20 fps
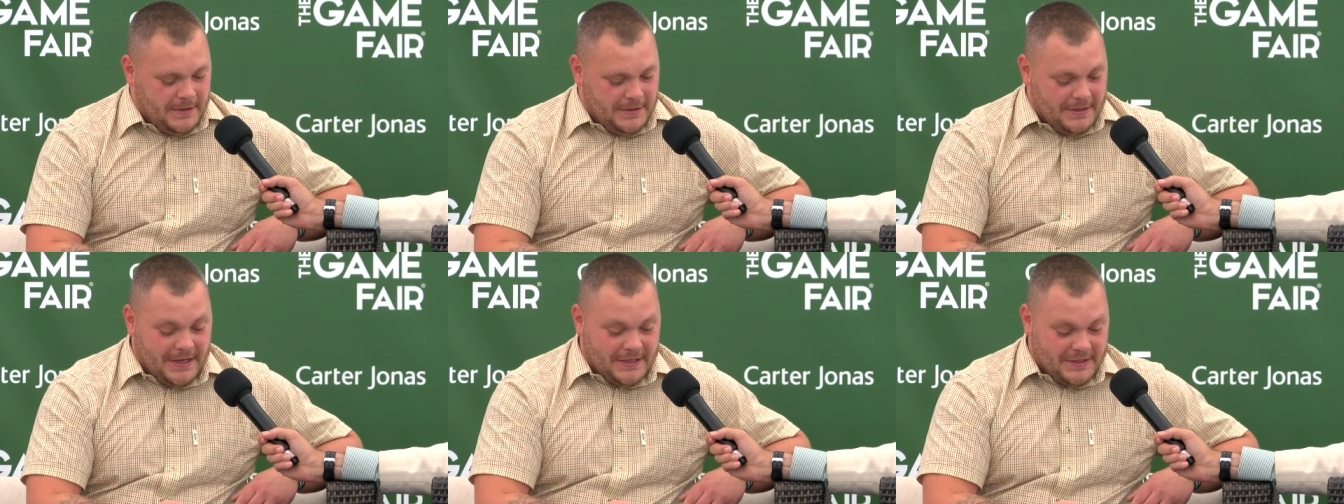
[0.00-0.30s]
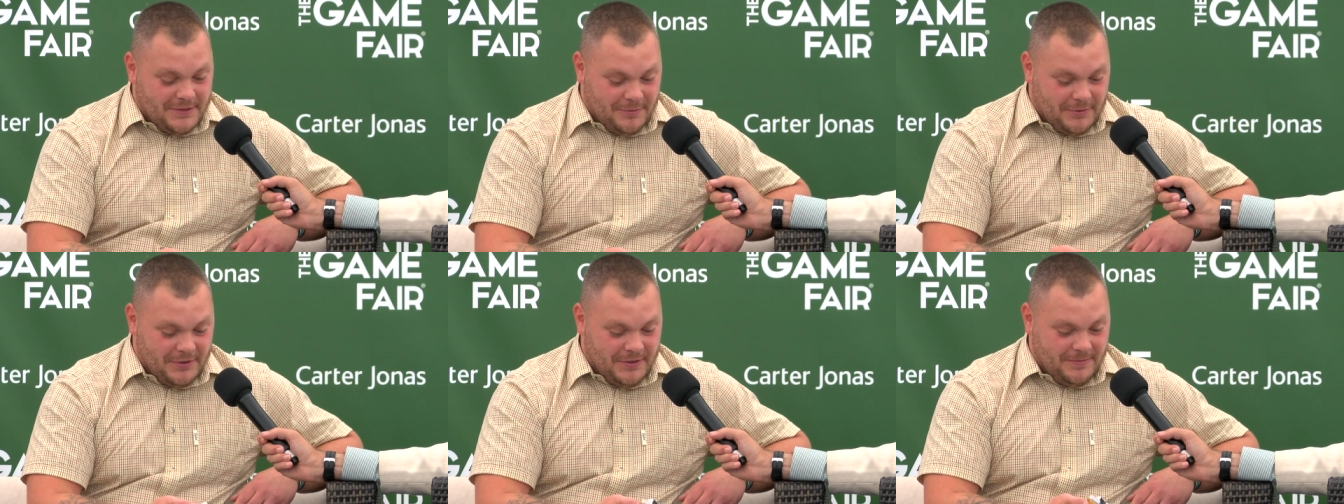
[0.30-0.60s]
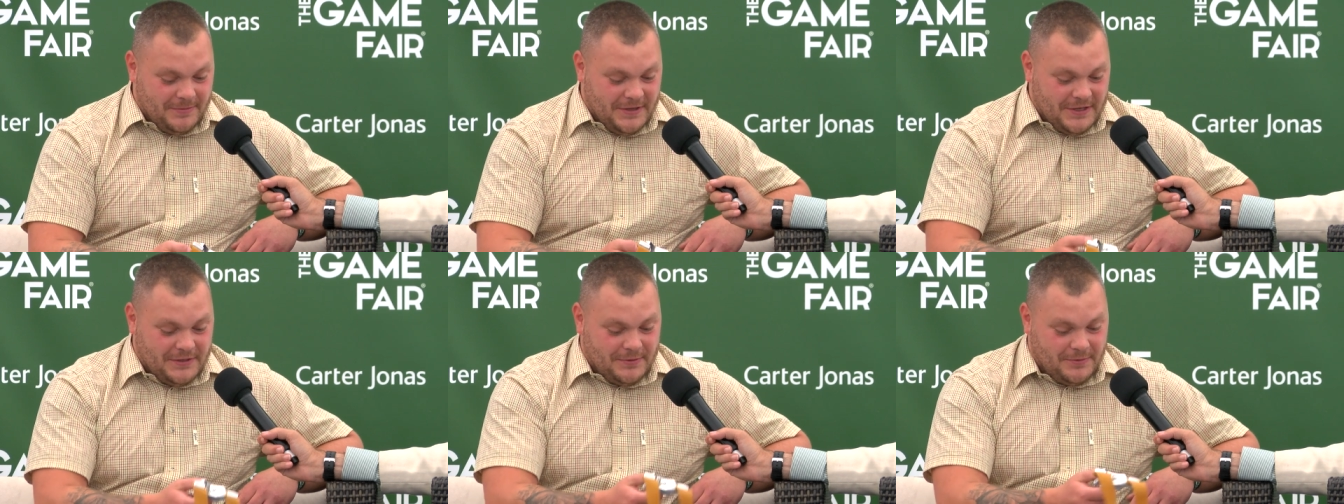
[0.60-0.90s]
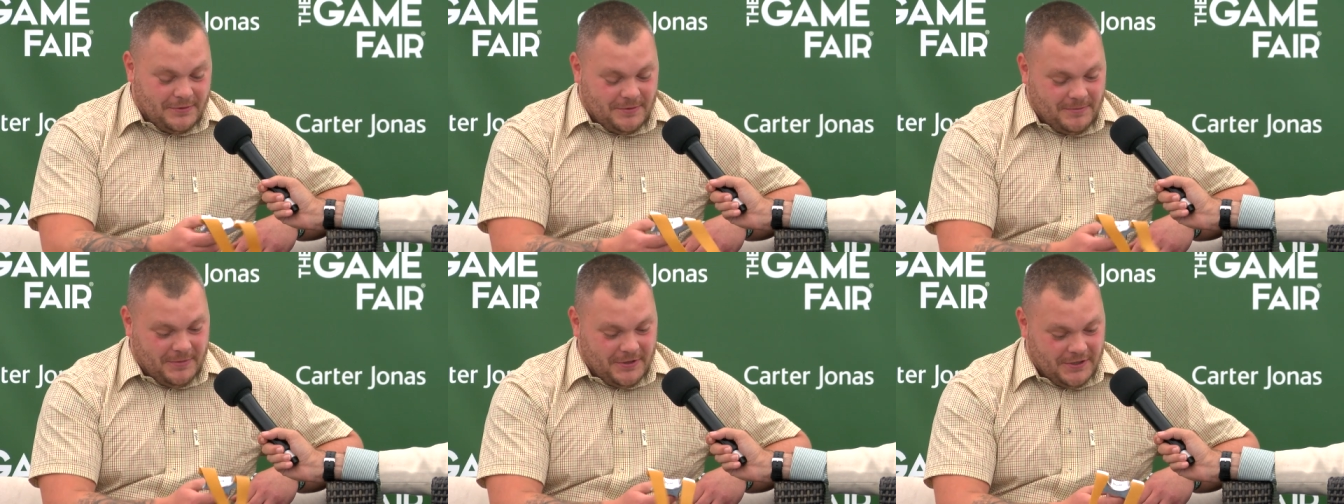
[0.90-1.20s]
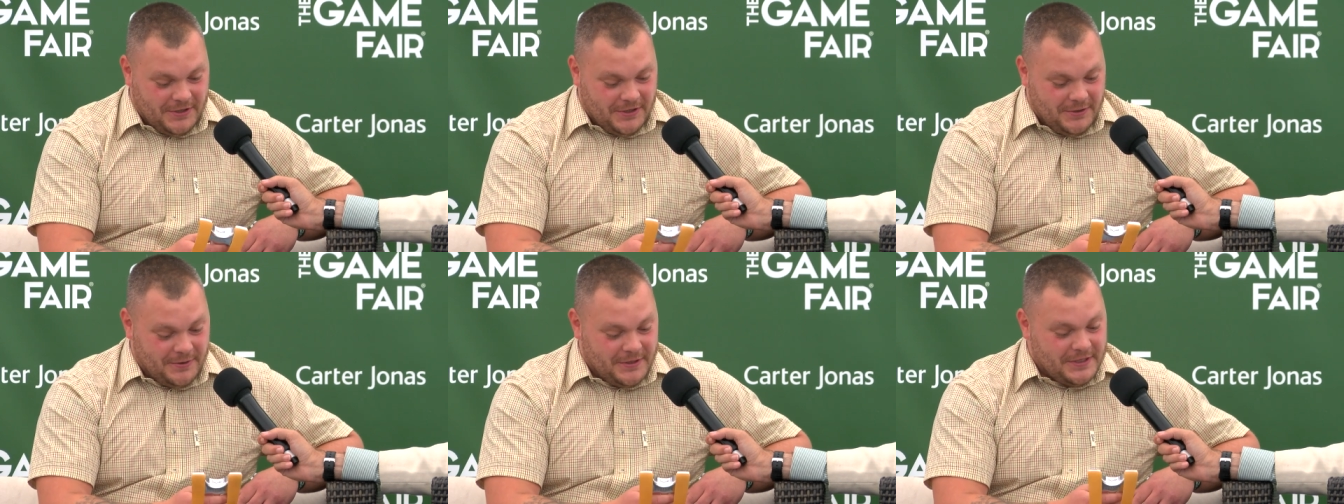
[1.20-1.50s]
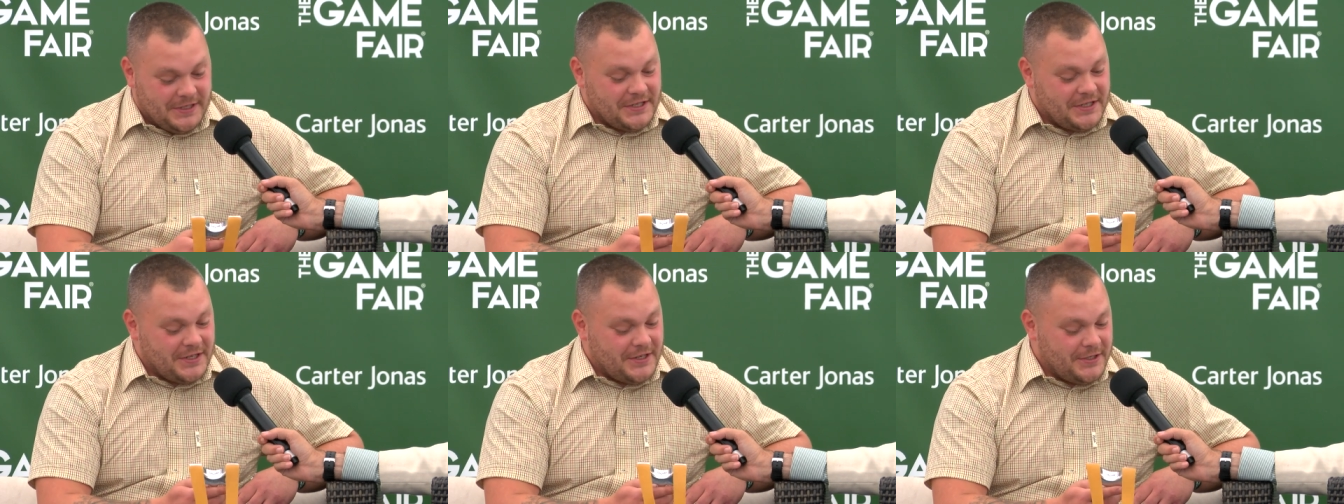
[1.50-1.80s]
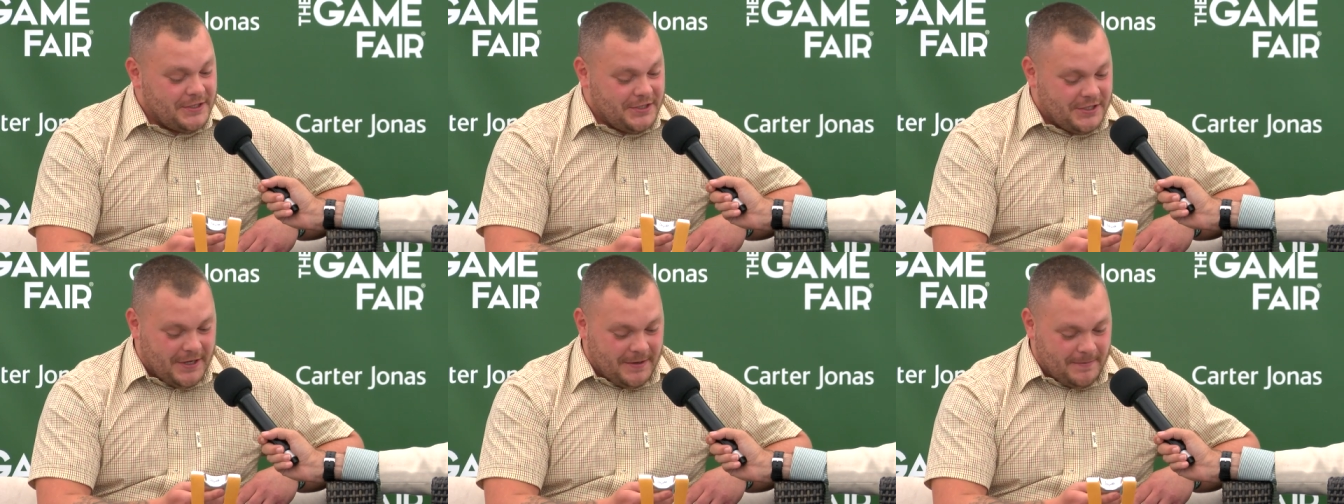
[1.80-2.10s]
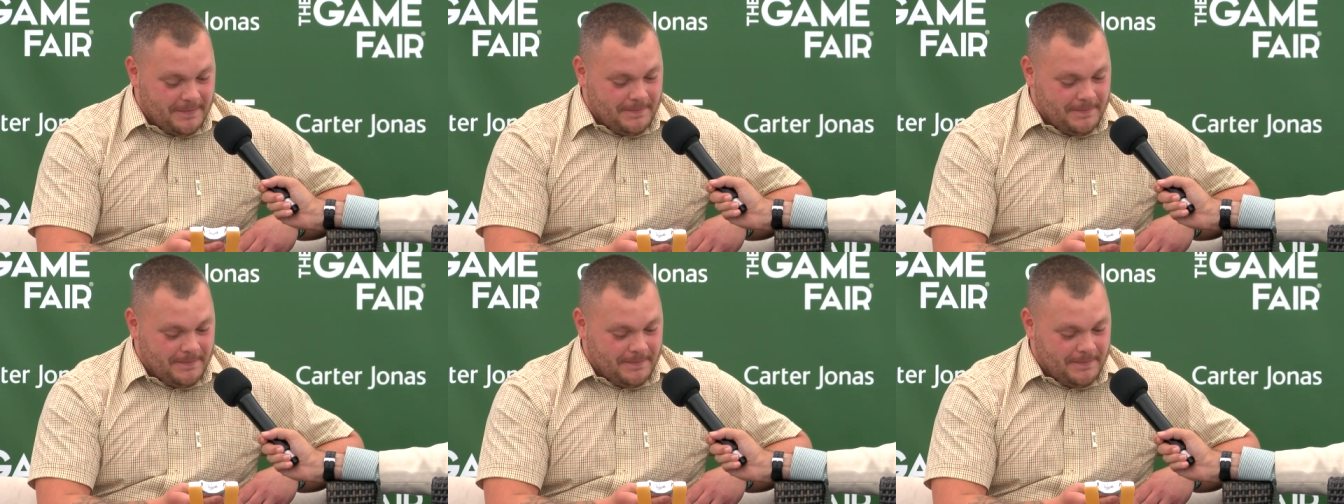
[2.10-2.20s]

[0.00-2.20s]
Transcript: that's one? one of that's one of my newer designs. Yeah.